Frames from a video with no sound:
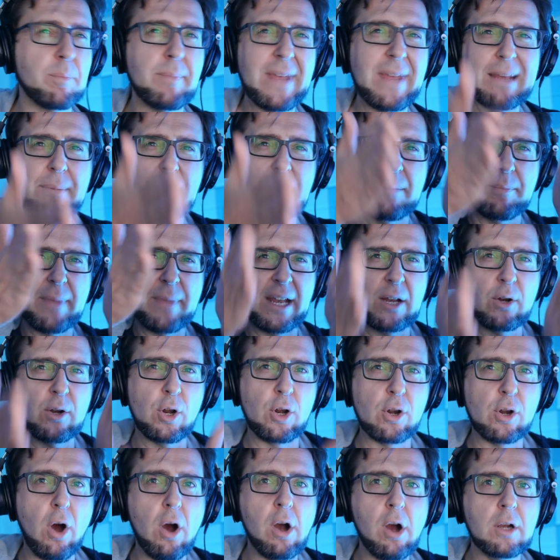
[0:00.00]
Maybe make
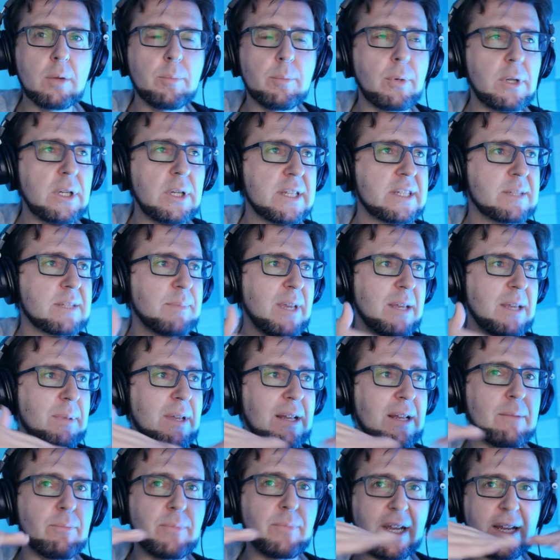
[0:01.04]
long bullets,
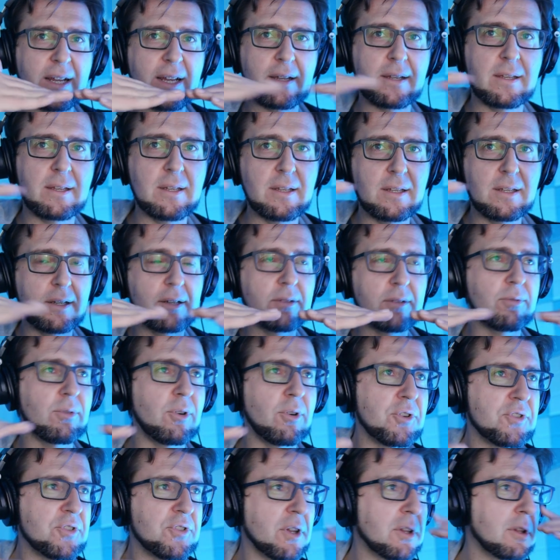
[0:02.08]
maybe make
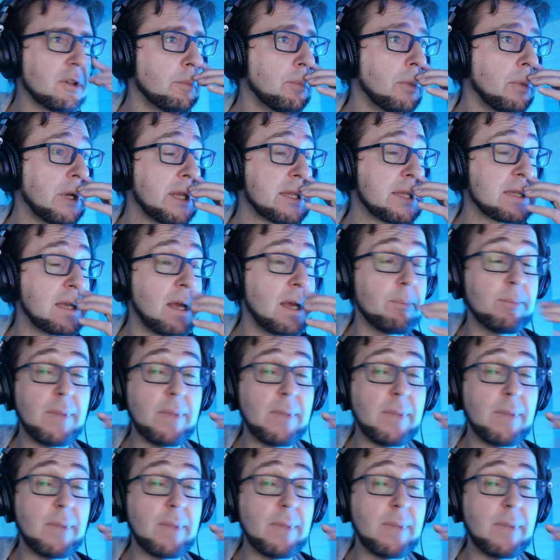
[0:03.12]
horizontal bullets.